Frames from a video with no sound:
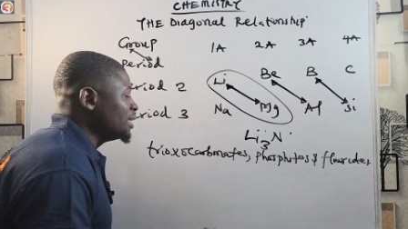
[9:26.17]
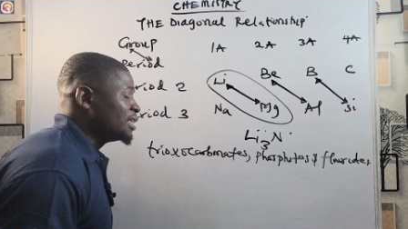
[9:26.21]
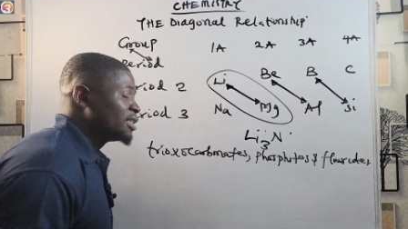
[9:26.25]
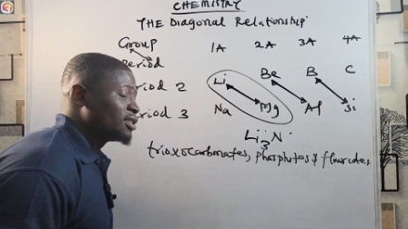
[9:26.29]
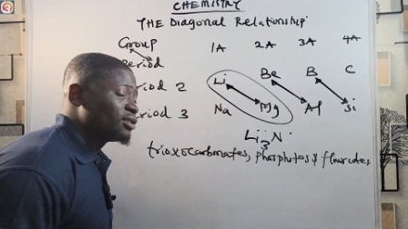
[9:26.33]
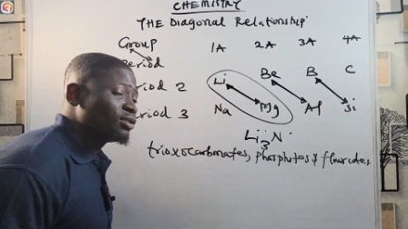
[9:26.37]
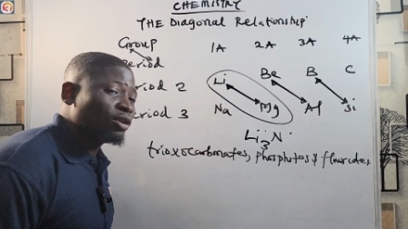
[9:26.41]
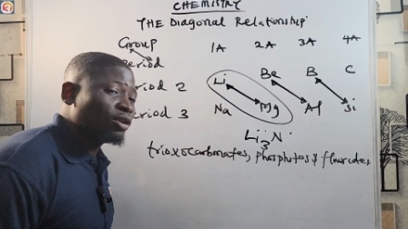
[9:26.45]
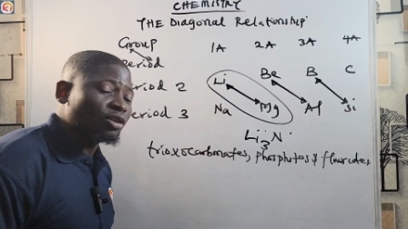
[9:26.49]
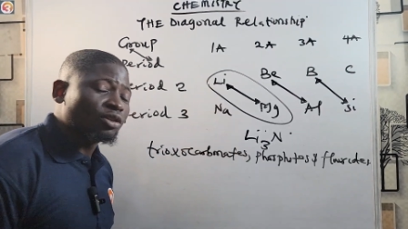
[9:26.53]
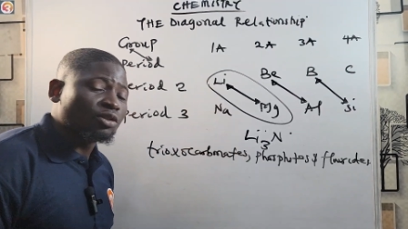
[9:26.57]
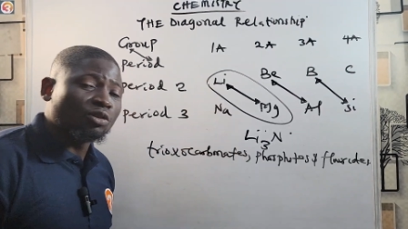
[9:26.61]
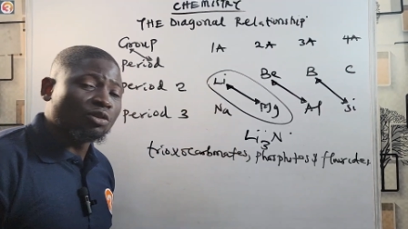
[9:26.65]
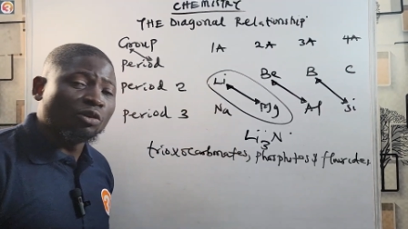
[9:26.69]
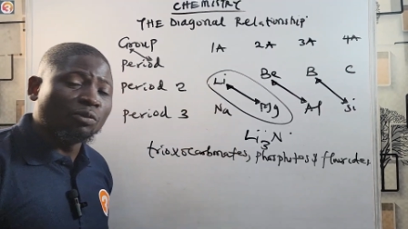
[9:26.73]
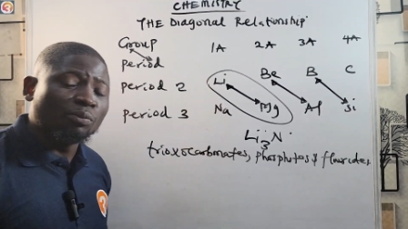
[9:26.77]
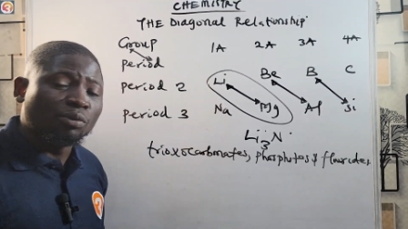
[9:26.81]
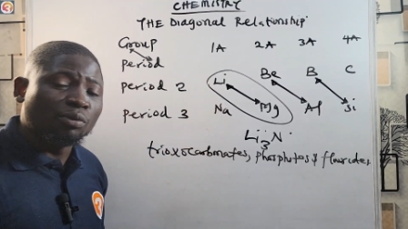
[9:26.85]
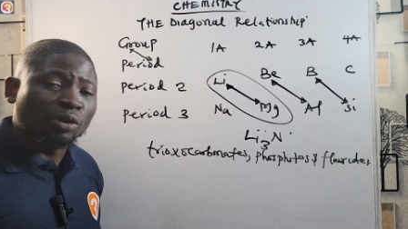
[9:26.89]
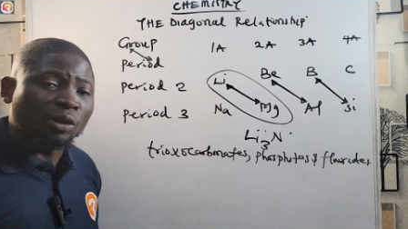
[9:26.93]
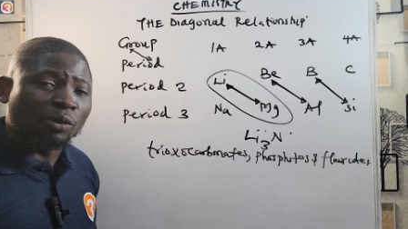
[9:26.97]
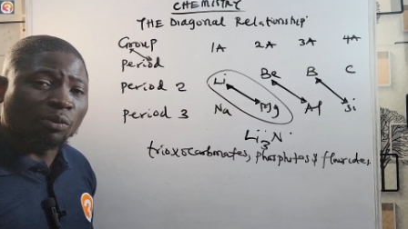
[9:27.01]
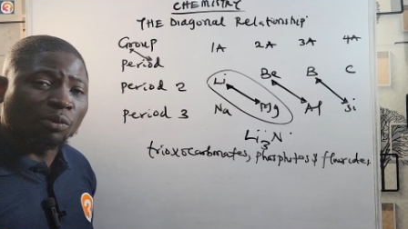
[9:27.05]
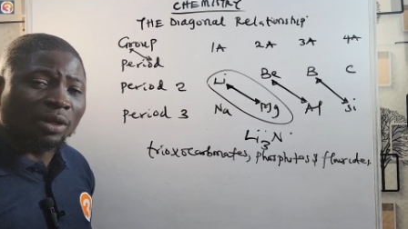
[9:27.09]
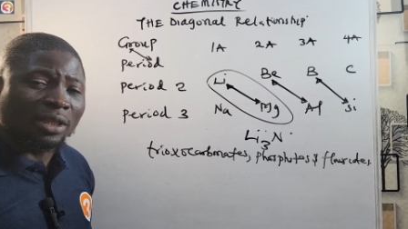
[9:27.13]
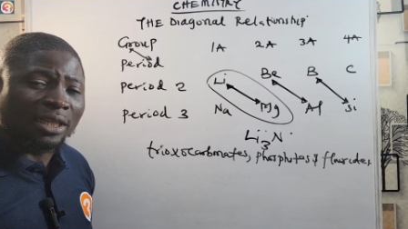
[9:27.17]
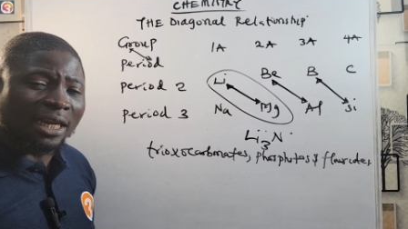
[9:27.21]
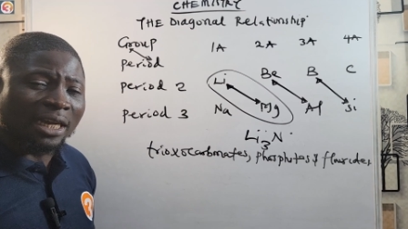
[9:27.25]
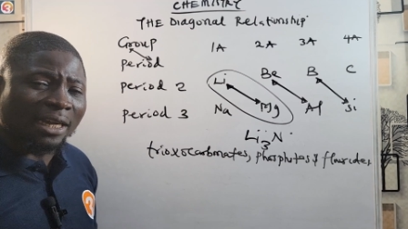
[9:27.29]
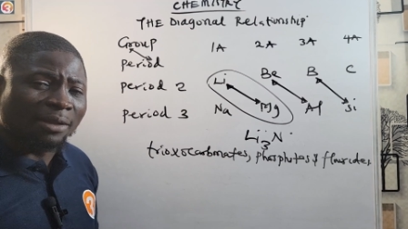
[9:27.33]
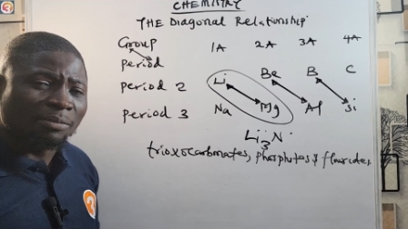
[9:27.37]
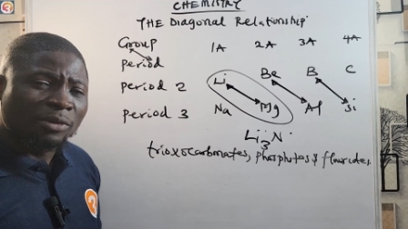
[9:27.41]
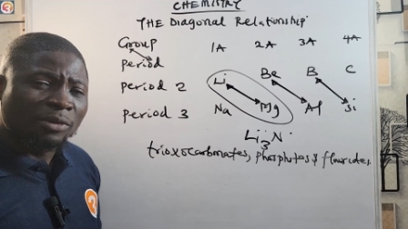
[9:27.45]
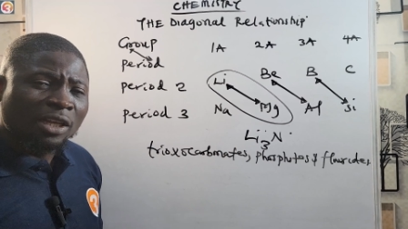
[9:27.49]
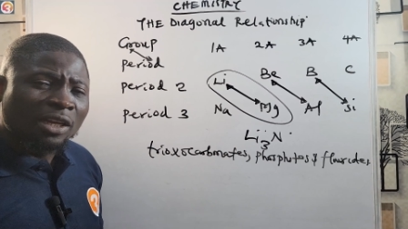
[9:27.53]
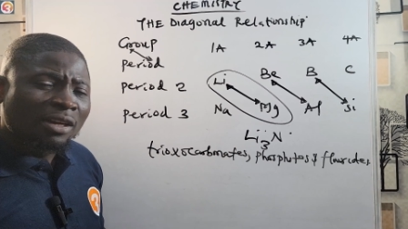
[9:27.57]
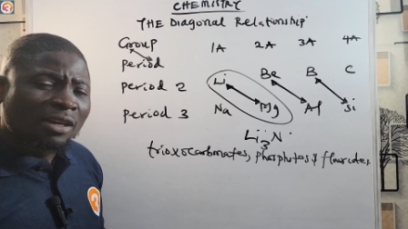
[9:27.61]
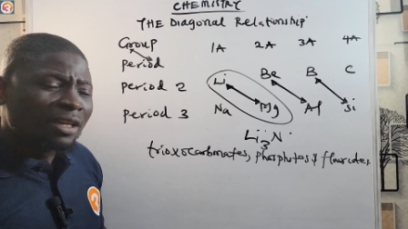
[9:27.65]
is not soluble in water?
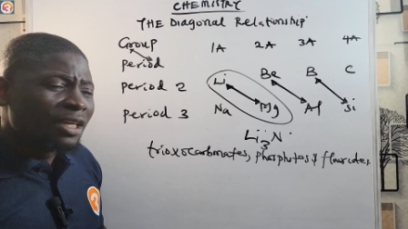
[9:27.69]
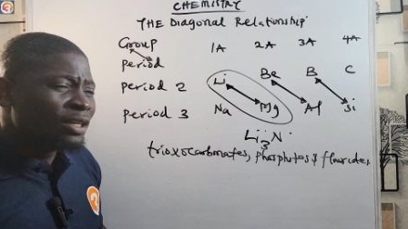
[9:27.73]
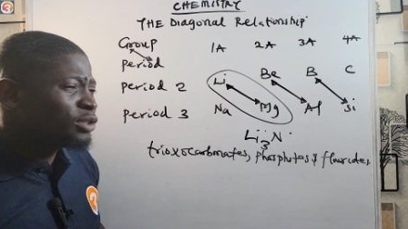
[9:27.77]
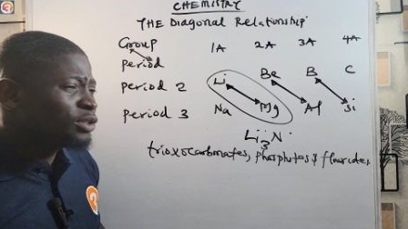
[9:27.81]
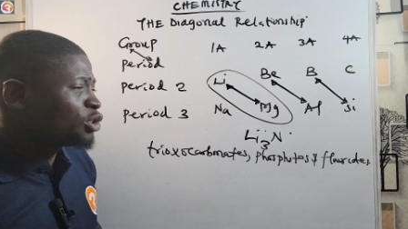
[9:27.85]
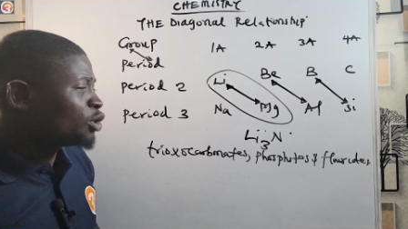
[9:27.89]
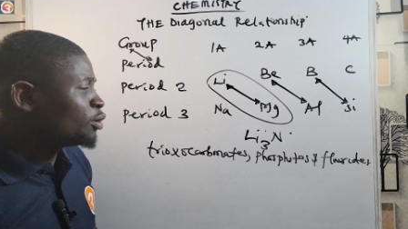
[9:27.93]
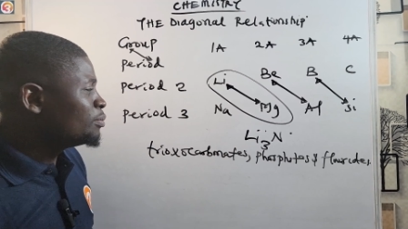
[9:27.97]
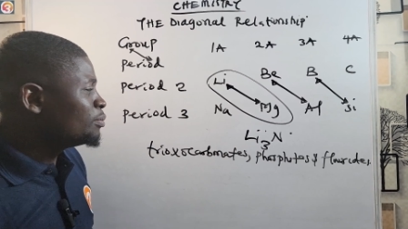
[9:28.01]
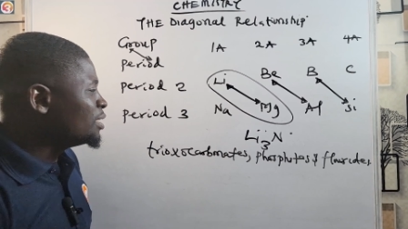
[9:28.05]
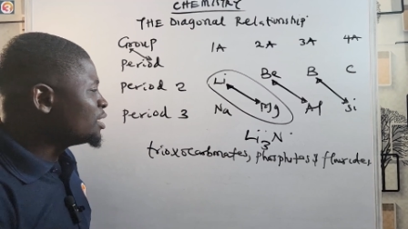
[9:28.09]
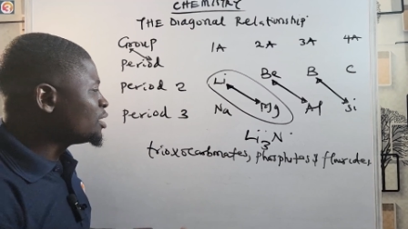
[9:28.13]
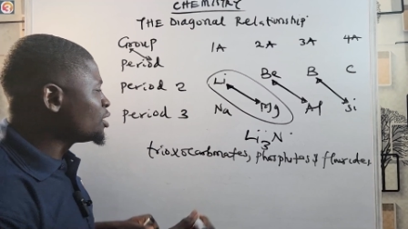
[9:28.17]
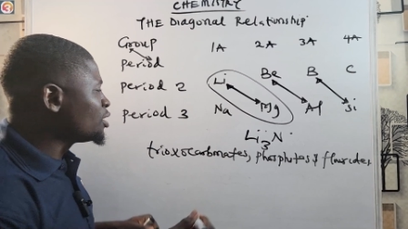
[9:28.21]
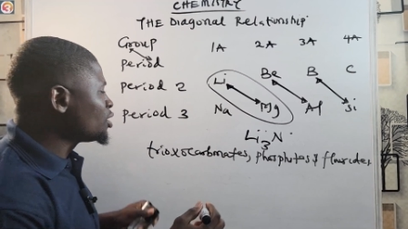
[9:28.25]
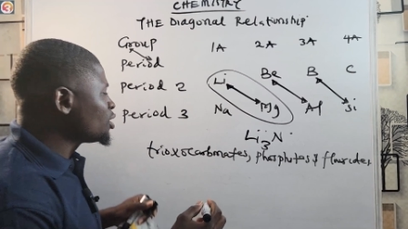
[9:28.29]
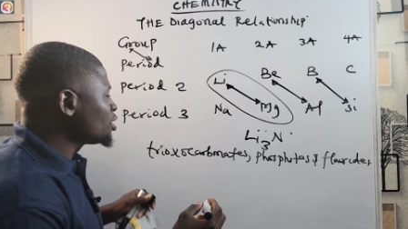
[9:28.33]
Lithium is